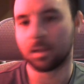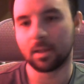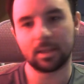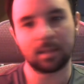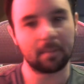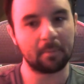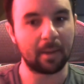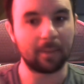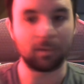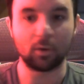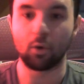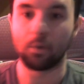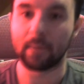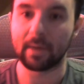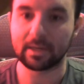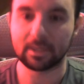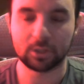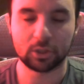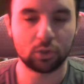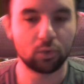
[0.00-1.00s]
they might be going
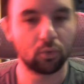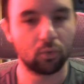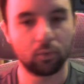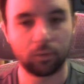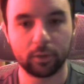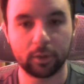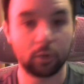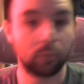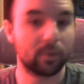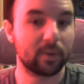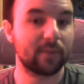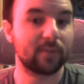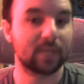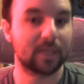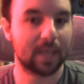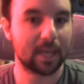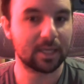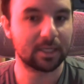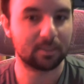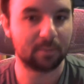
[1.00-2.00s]
back to school, you know, whatever the
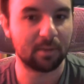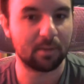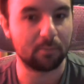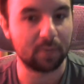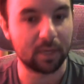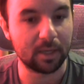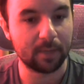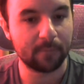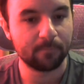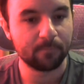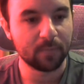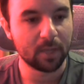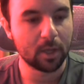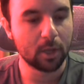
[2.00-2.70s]
case may be.